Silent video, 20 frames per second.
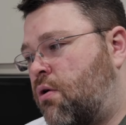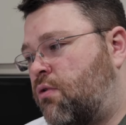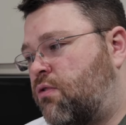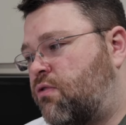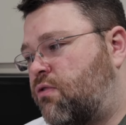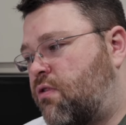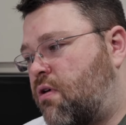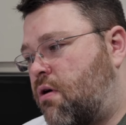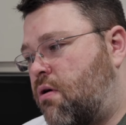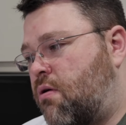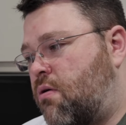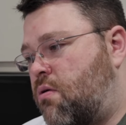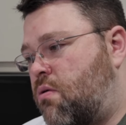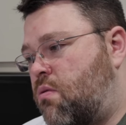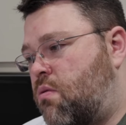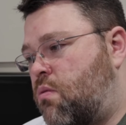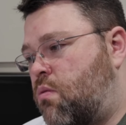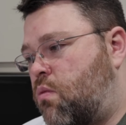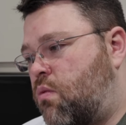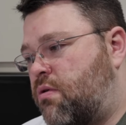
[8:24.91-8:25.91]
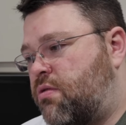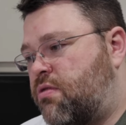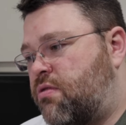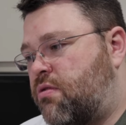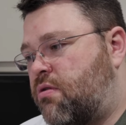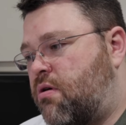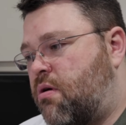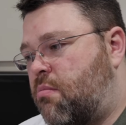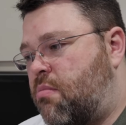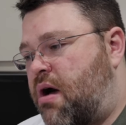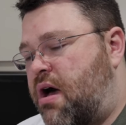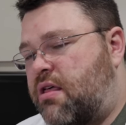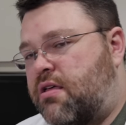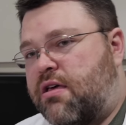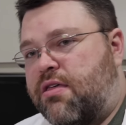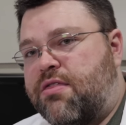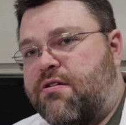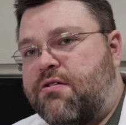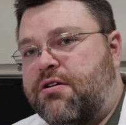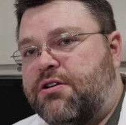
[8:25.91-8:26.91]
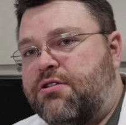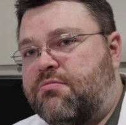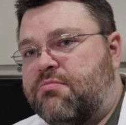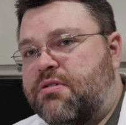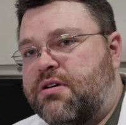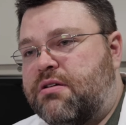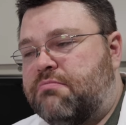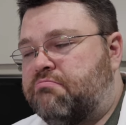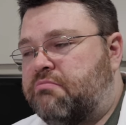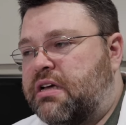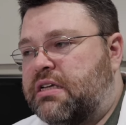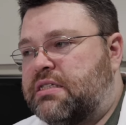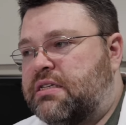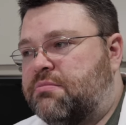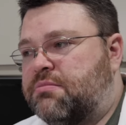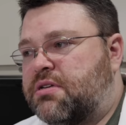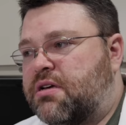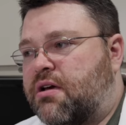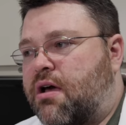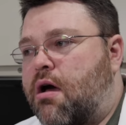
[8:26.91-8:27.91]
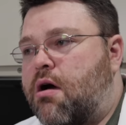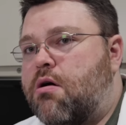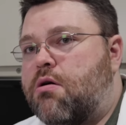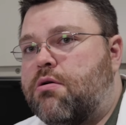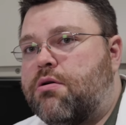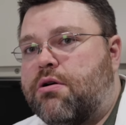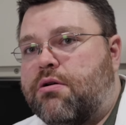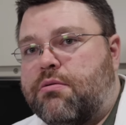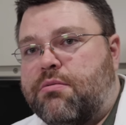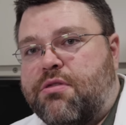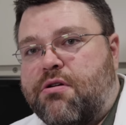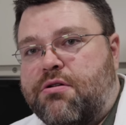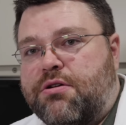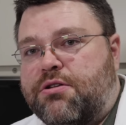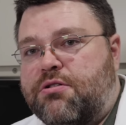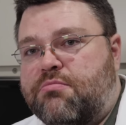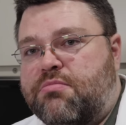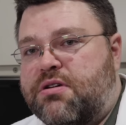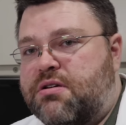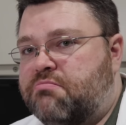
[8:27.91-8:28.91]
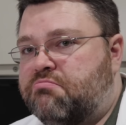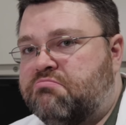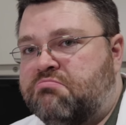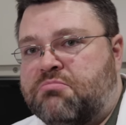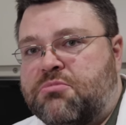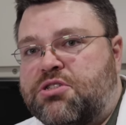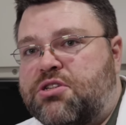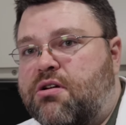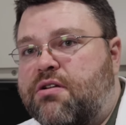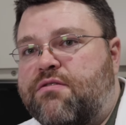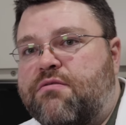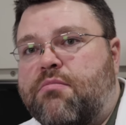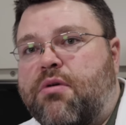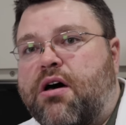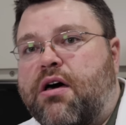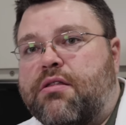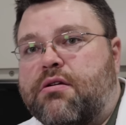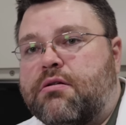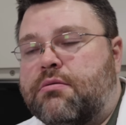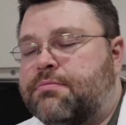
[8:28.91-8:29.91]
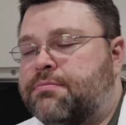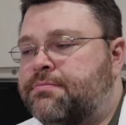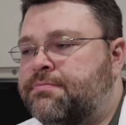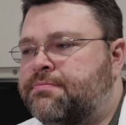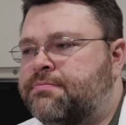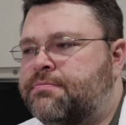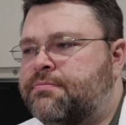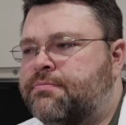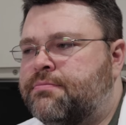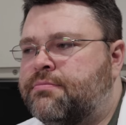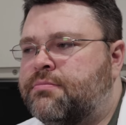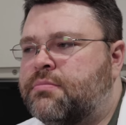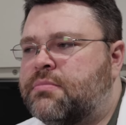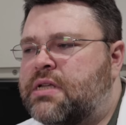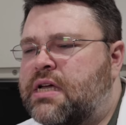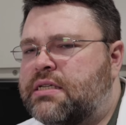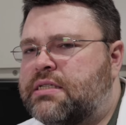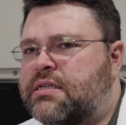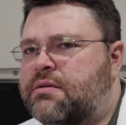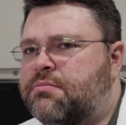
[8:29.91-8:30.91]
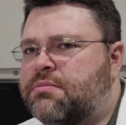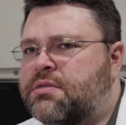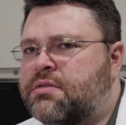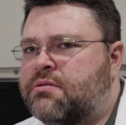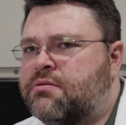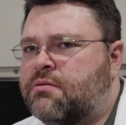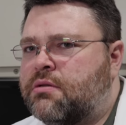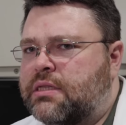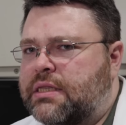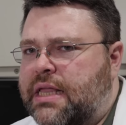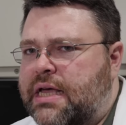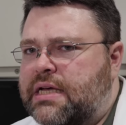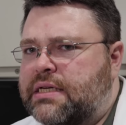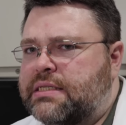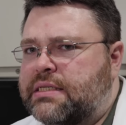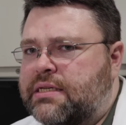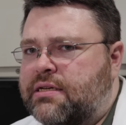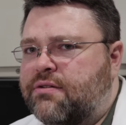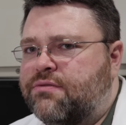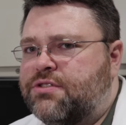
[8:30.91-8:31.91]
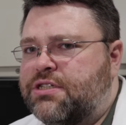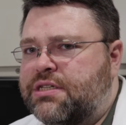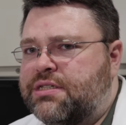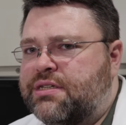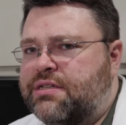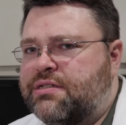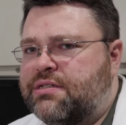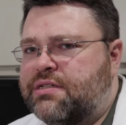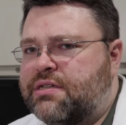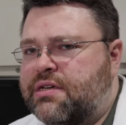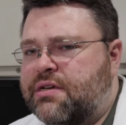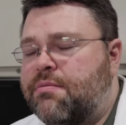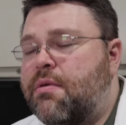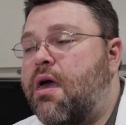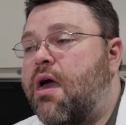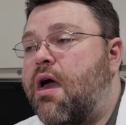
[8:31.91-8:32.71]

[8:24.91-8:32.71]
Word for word: So with compiling in 32-bit, it seems like, oh, you're 32-bit, just don't even bother. That seems lazy of GCC.